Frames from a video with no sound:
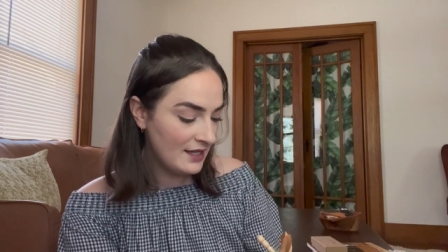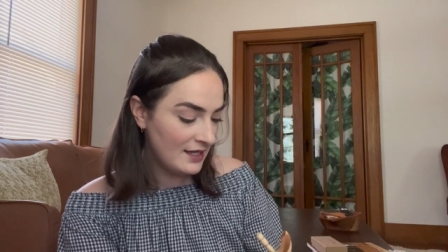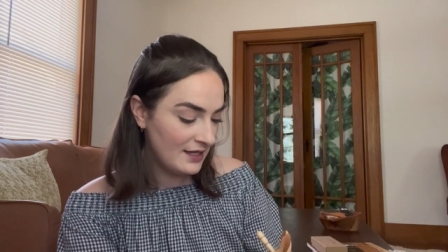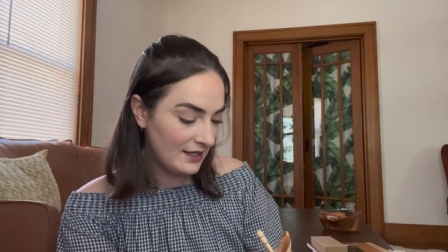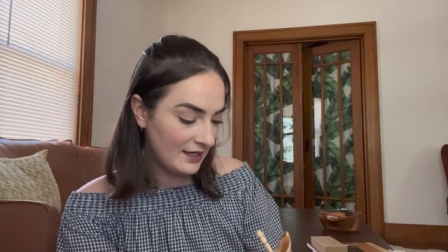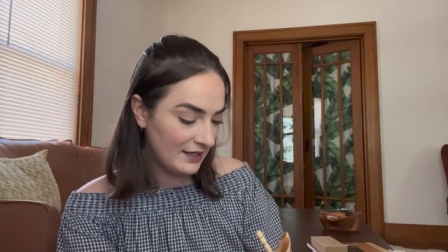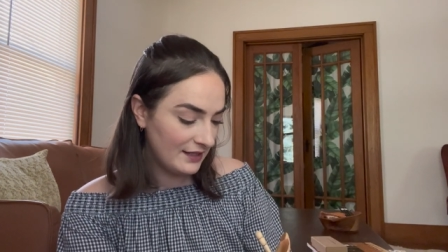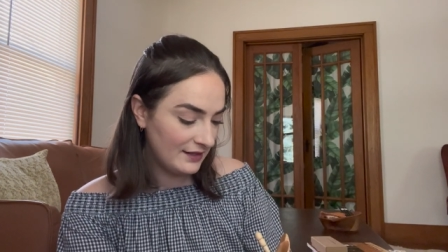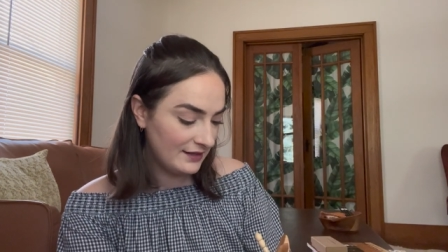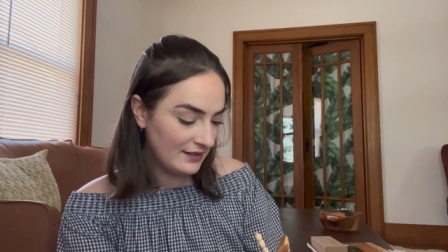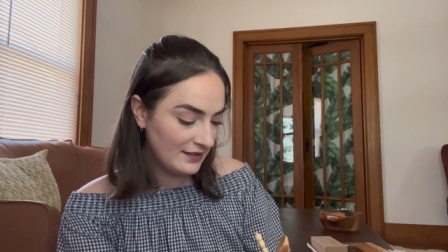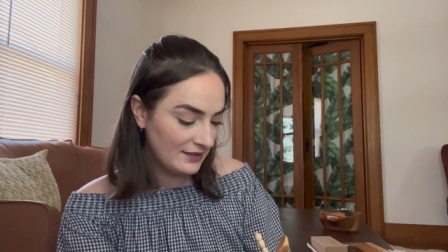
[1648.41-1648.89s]

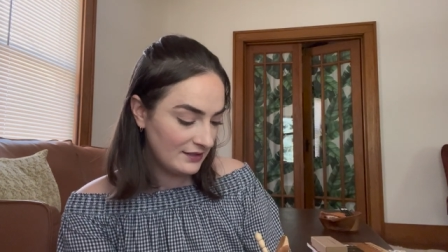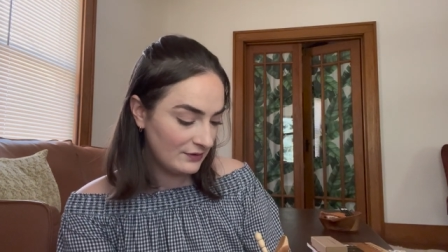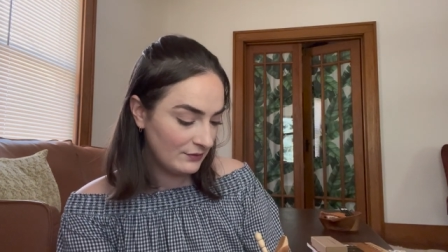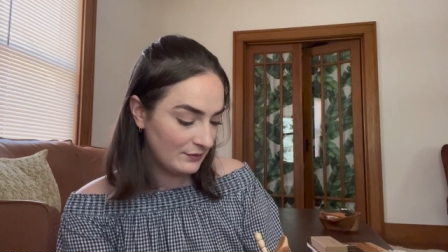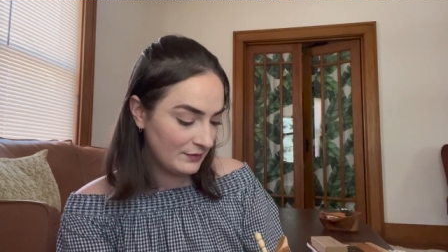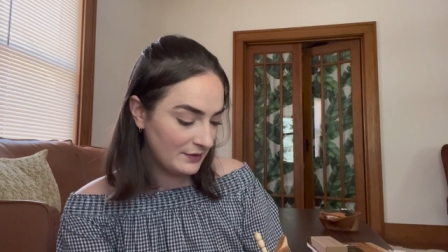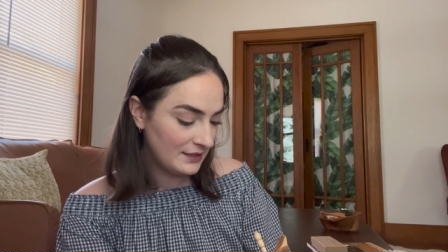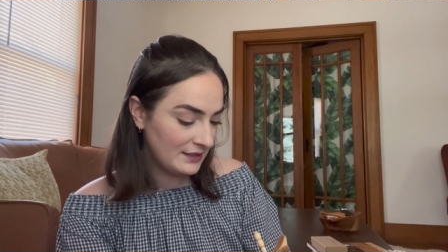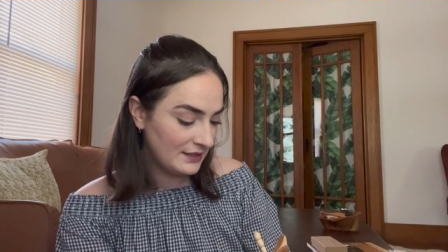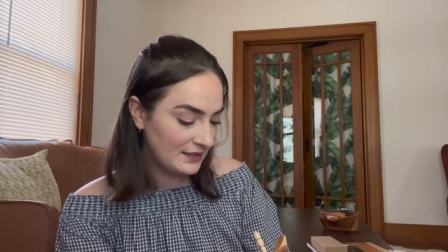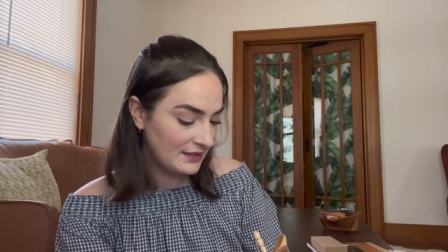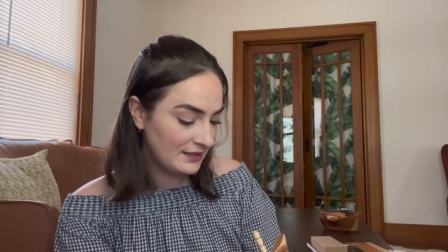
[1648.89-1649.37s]
And this
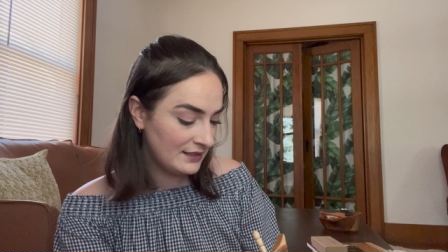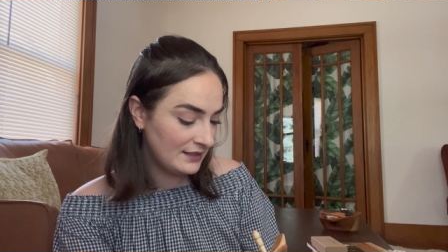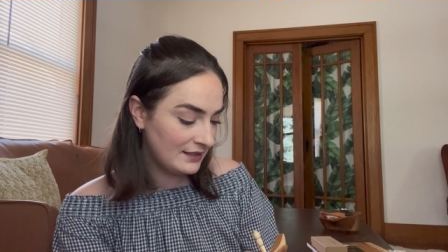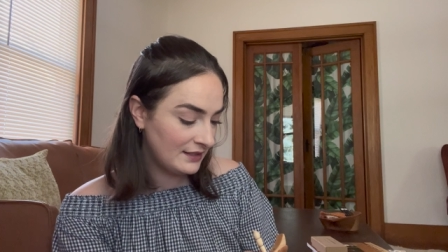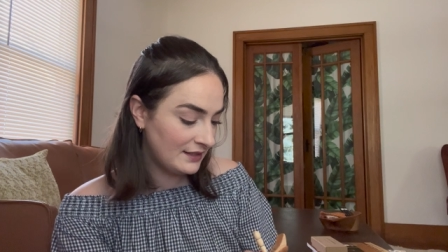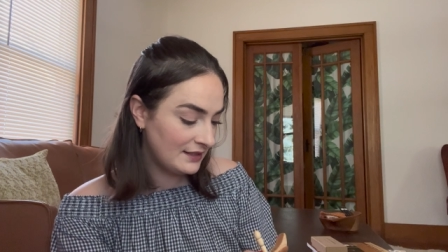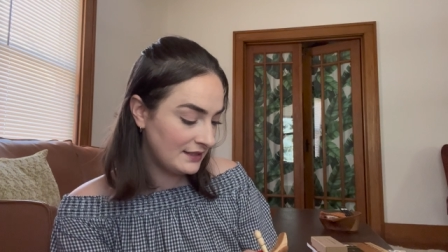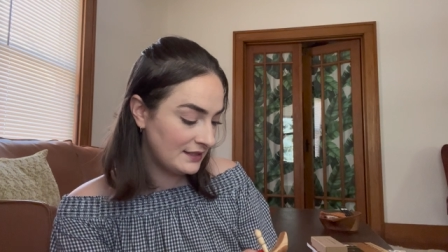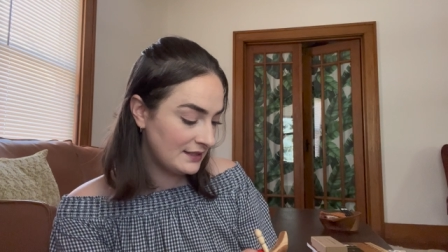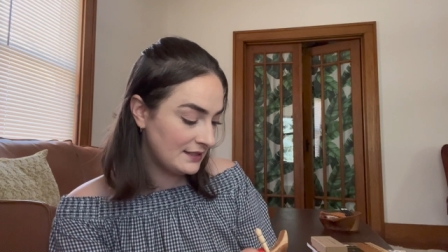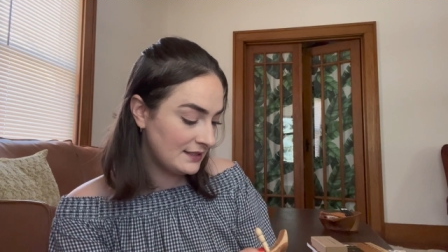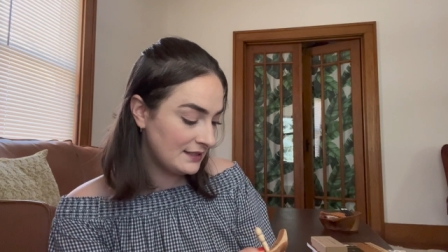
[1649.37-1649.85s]
one
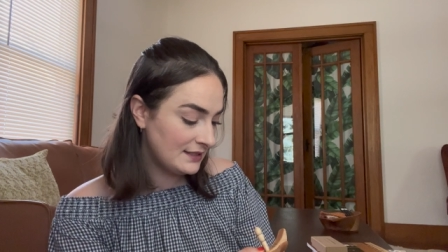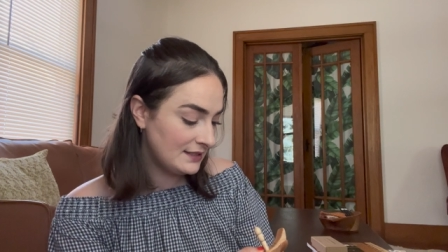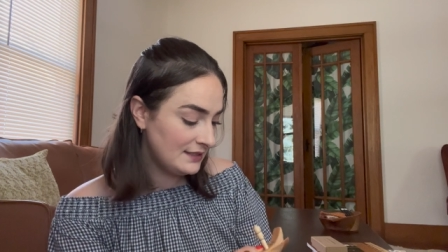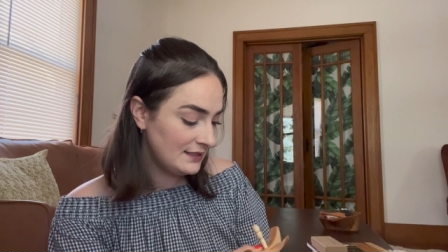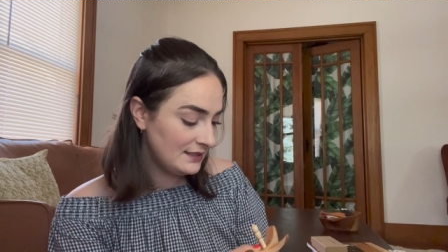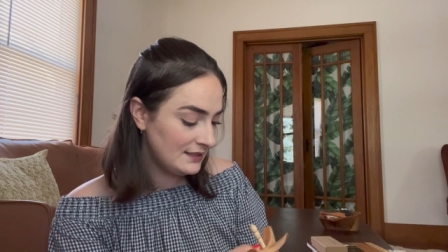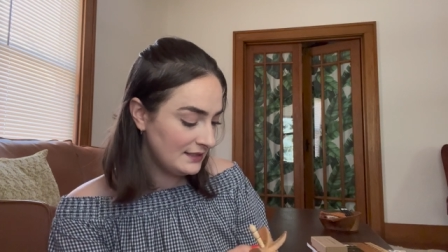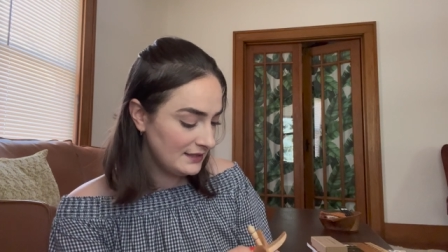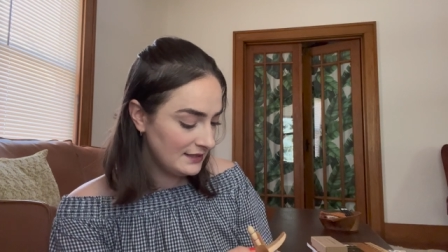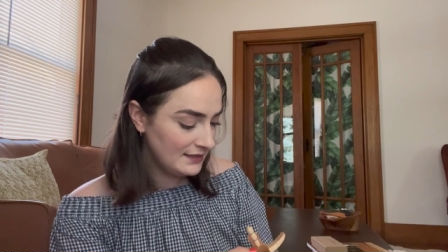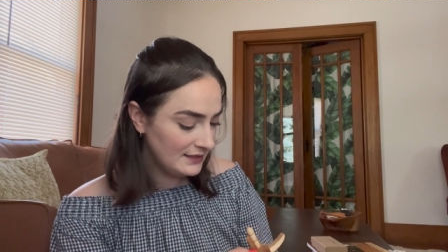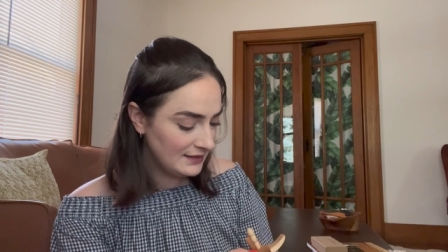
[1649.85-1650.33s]

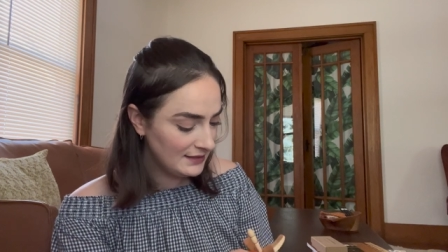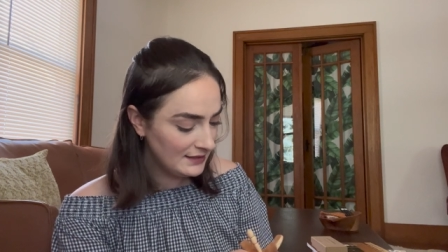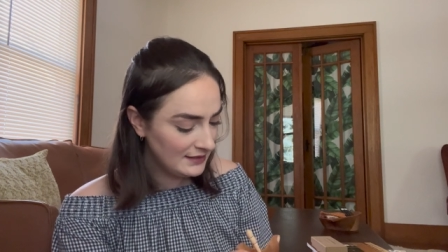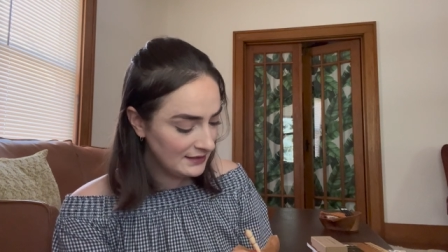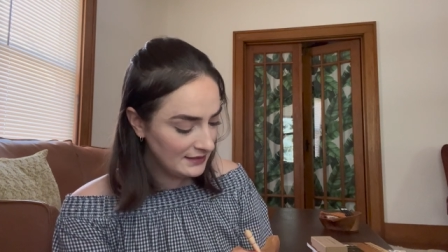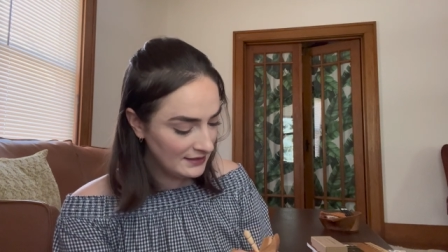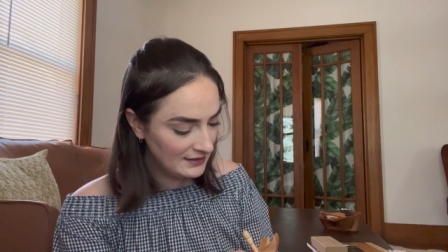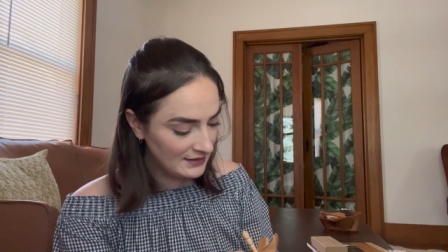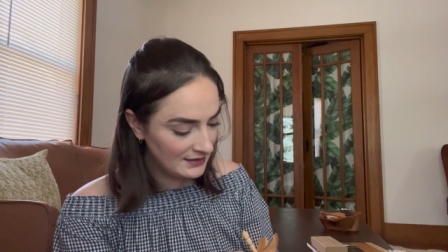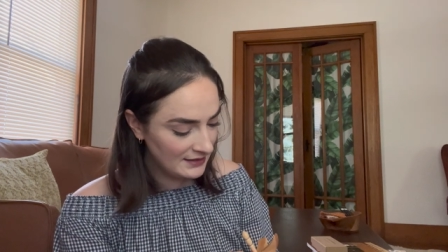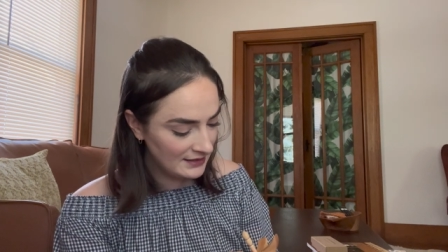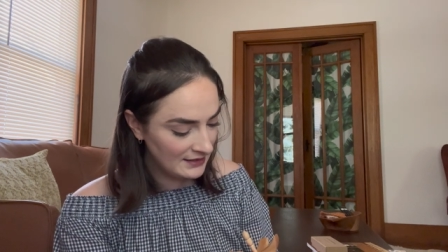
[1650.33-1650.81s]

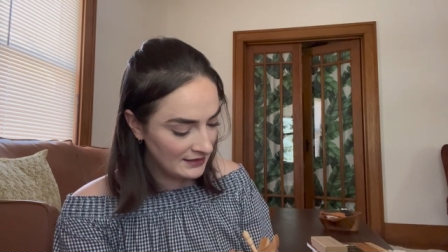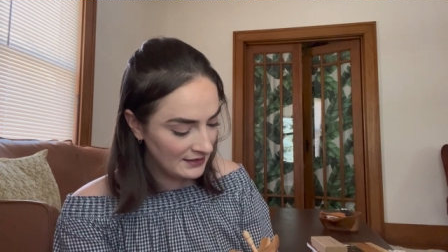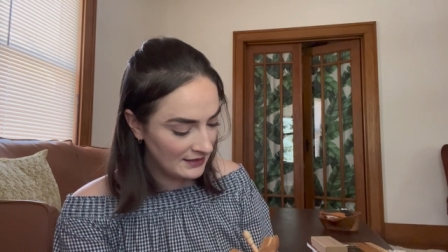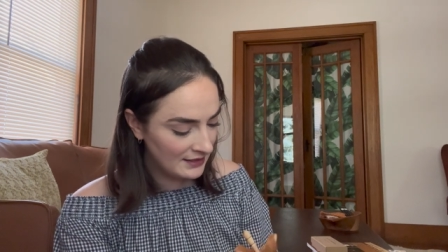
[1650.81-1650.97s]
is,